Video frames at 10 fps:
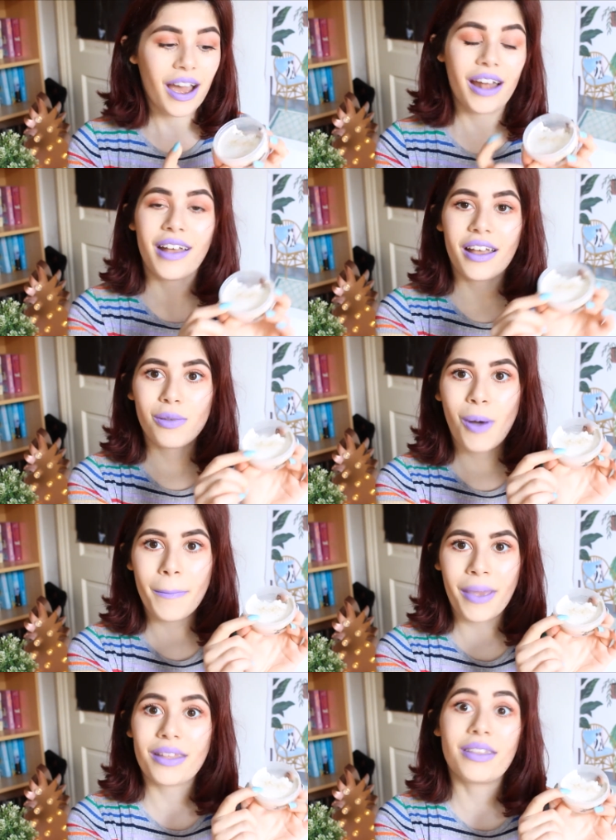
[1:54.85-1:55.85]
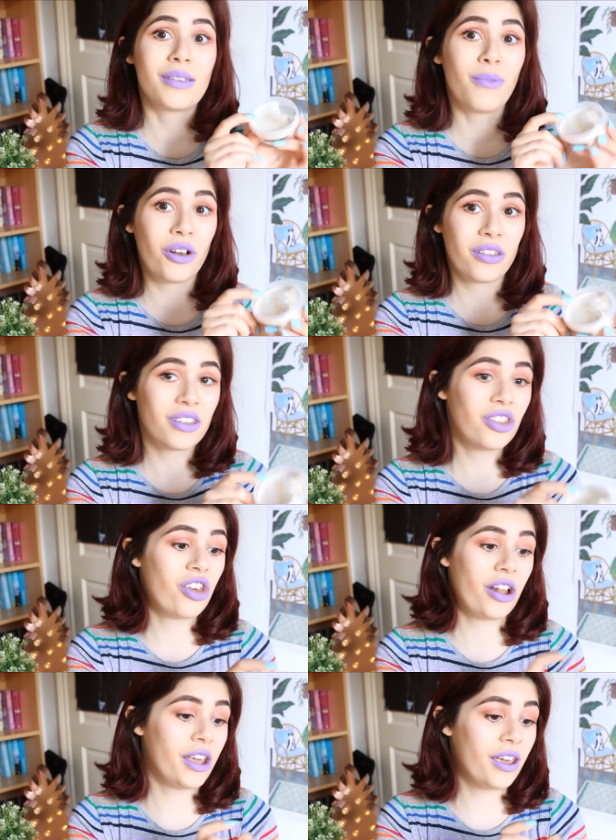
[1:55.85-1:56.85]
and that's what makes this mask
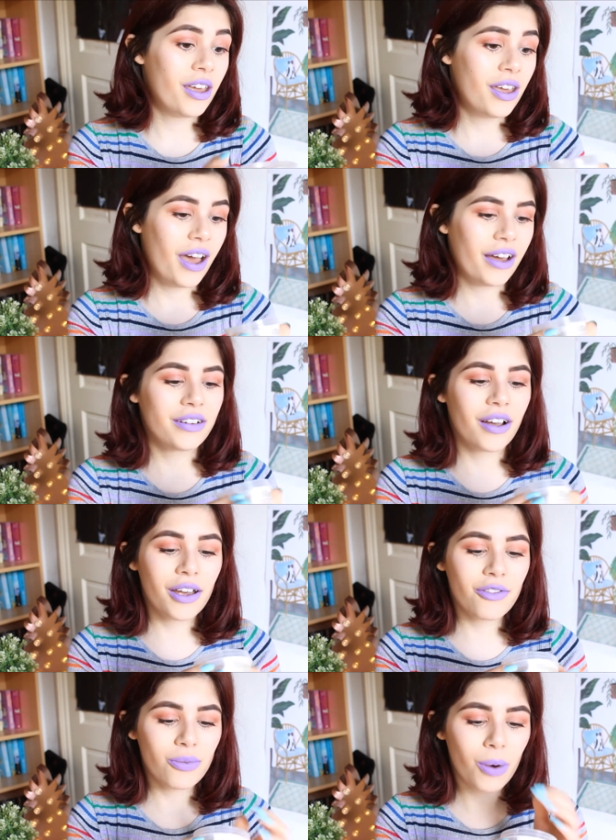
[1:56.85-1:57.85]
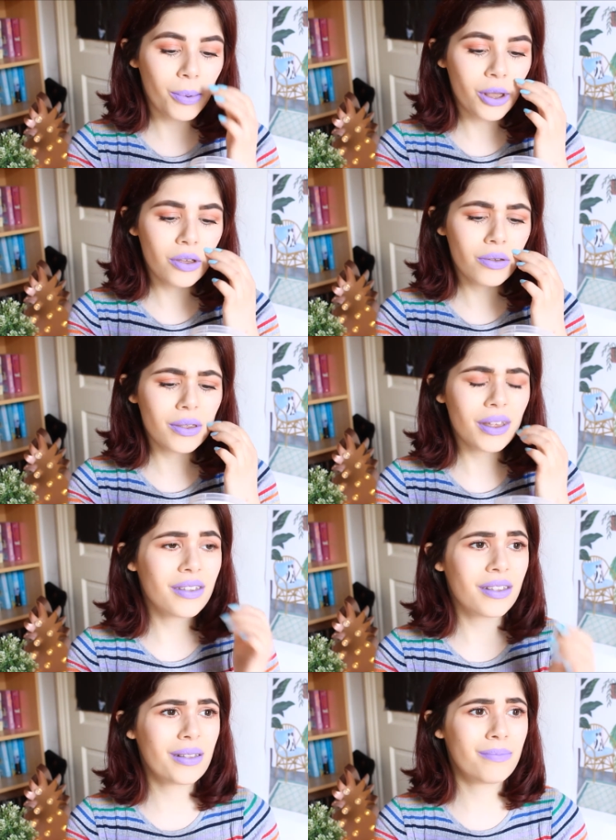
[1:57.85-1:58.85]
jelly. And I've probably used
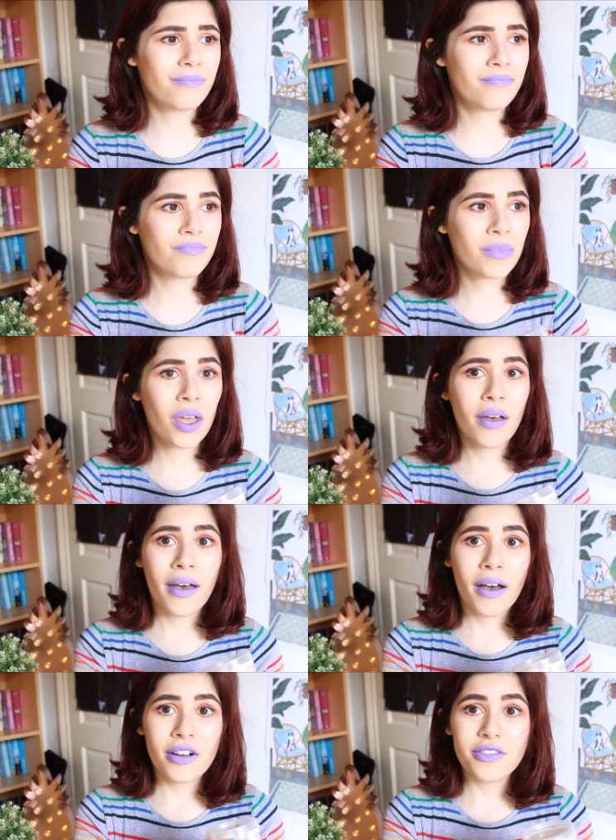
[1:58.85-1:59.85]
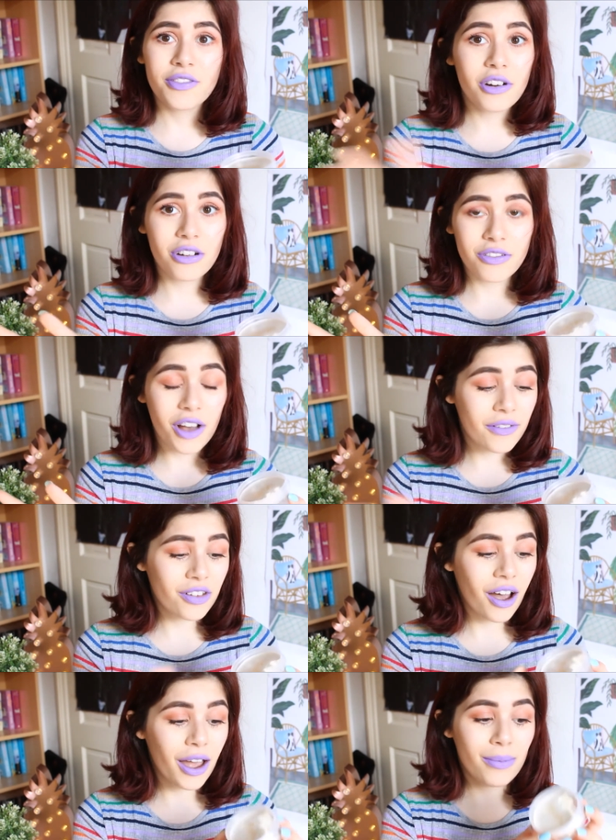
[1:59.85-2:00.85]
this 4 or 5
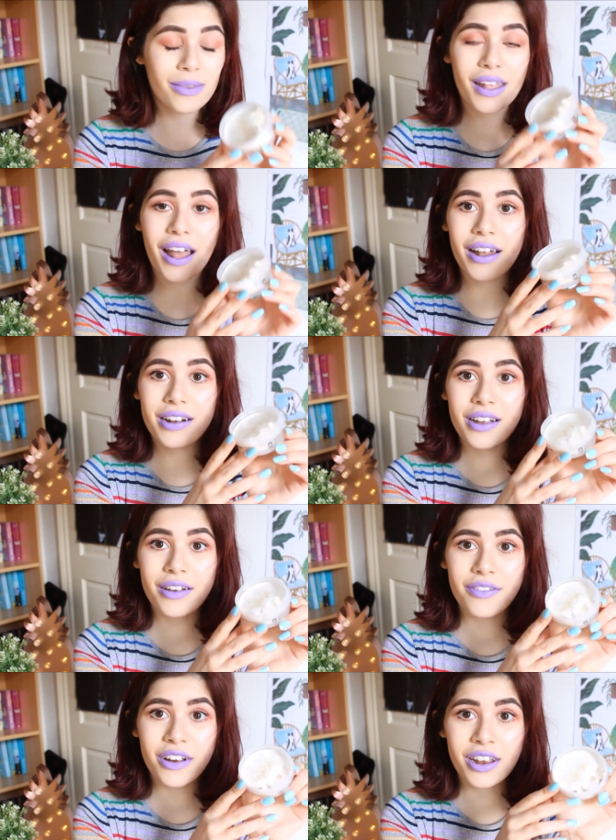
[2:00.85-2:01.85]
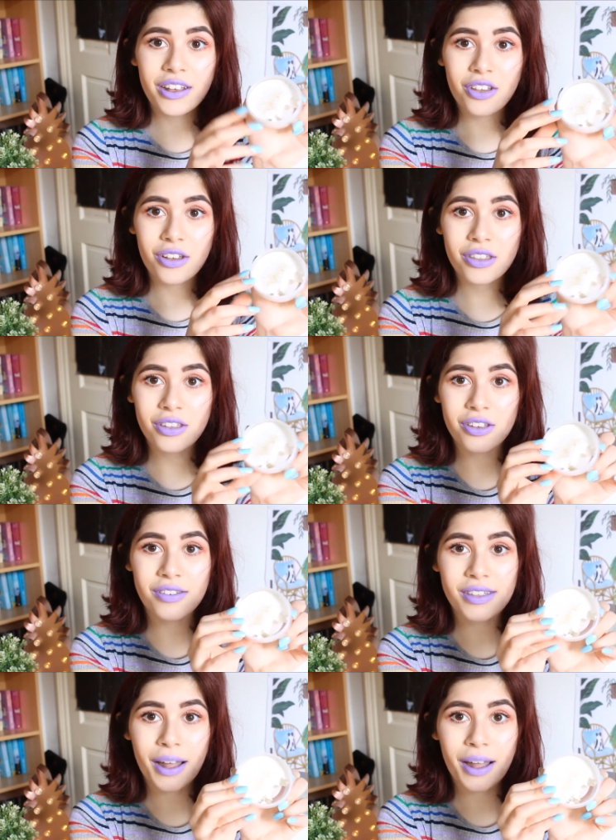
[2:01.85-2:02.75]
times, and I've only just used